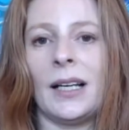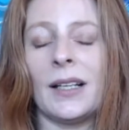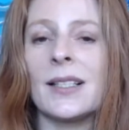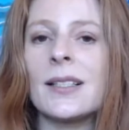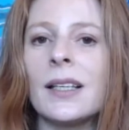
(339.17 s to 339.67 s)

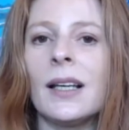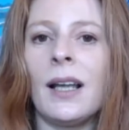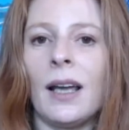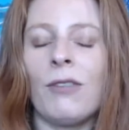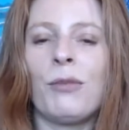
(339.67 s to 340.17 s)
still
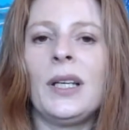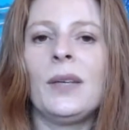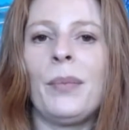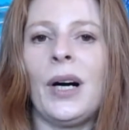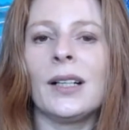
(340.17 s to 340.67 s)
have
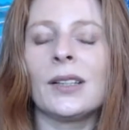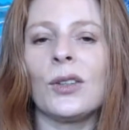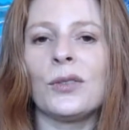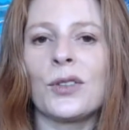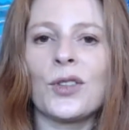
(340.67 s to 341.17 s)
been part
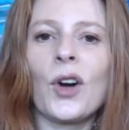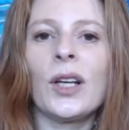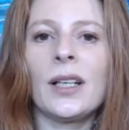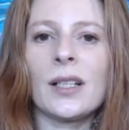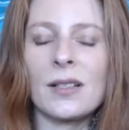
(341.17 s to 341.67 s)
of
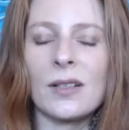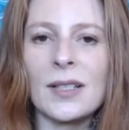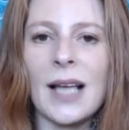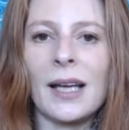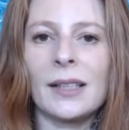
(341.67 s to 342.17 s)
growing in a
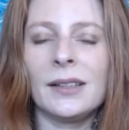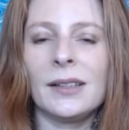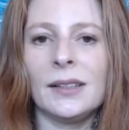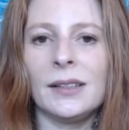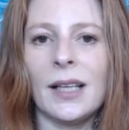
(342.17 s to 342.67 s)

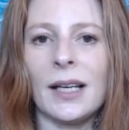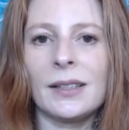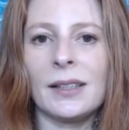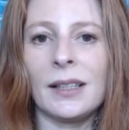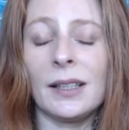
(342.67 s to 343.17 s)
society
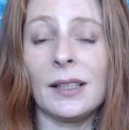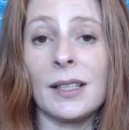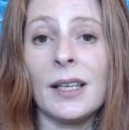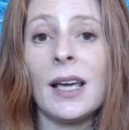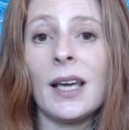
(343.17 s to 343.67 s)
that
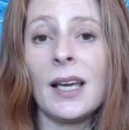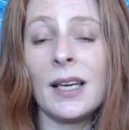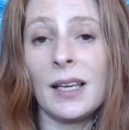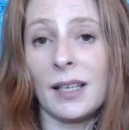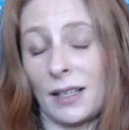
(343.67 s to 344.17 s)

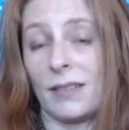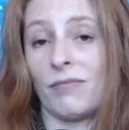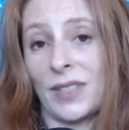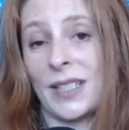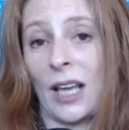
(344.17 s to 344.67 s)

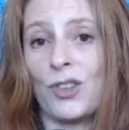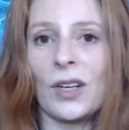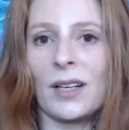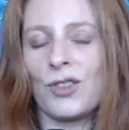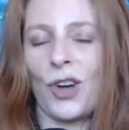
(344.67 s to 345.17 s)

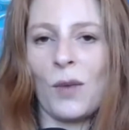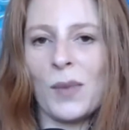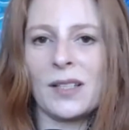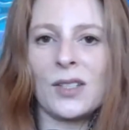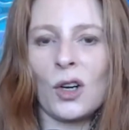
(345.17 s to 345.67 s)
sexual
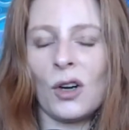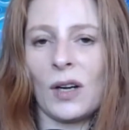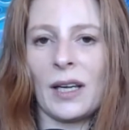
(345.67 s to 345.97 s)
trauma is so